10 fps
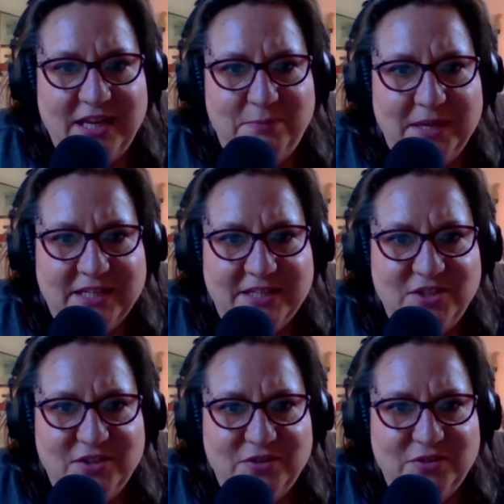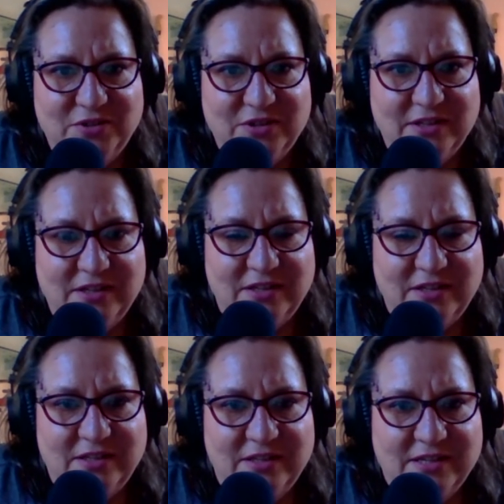Pick two,
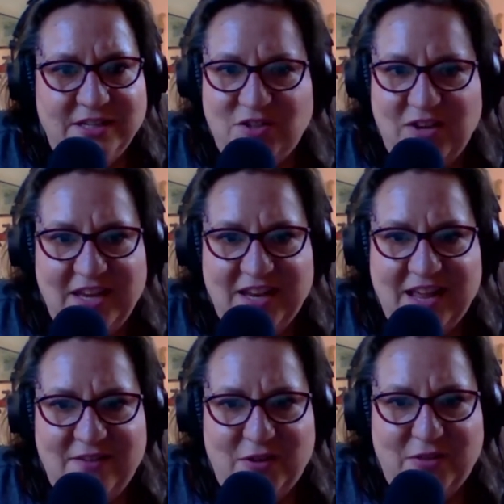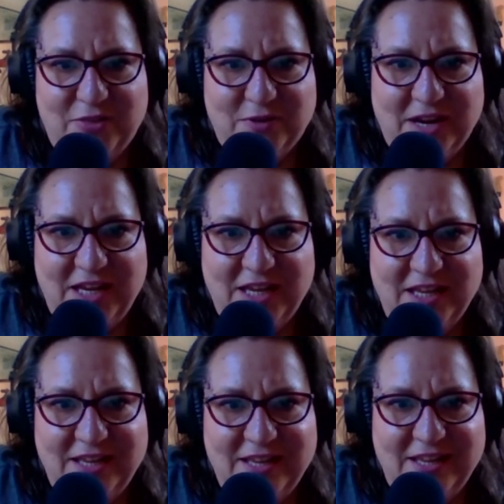because you can't have all three.
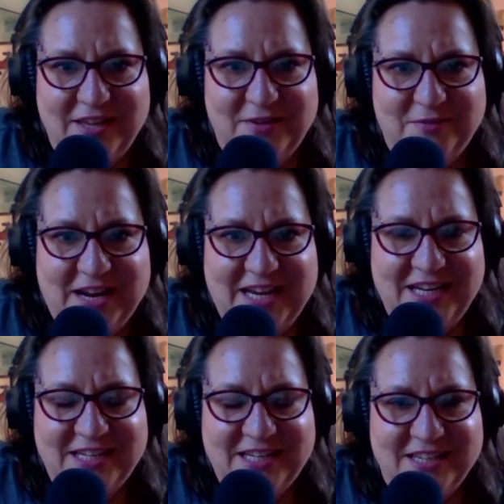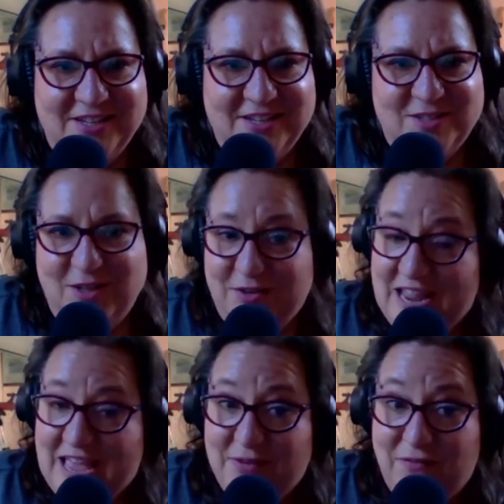Right? So you can
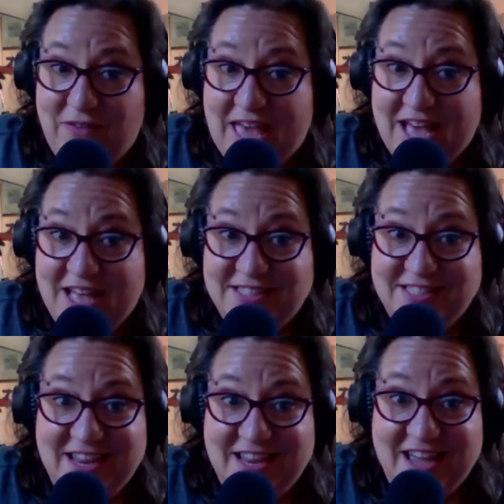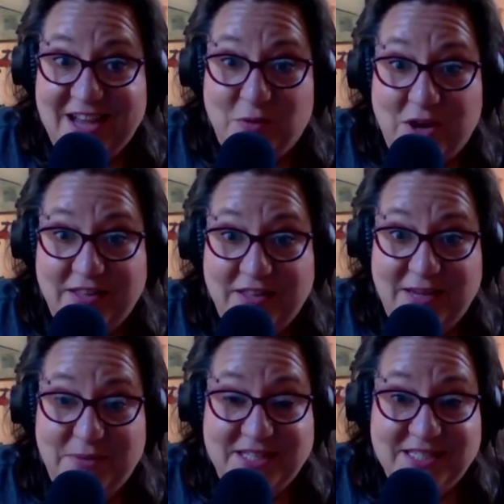have it fast and high quality,
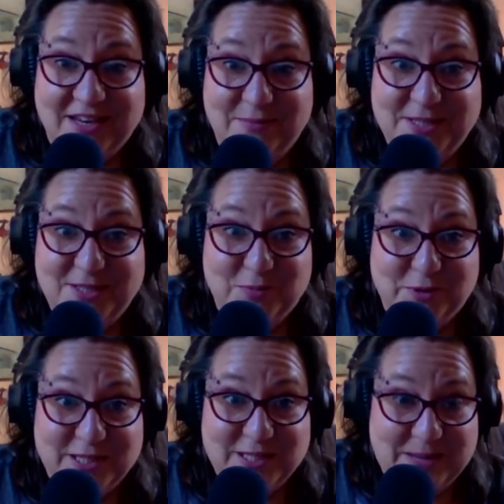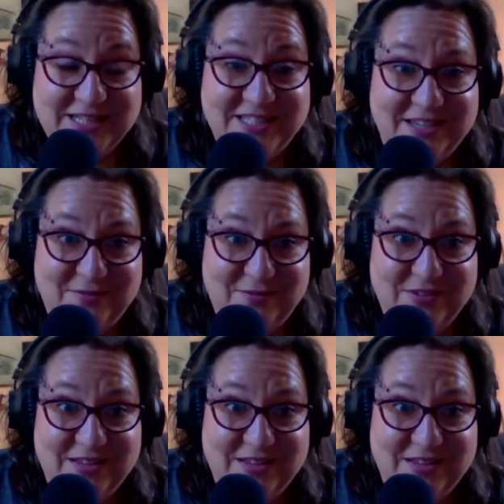but it's going to be super expensive.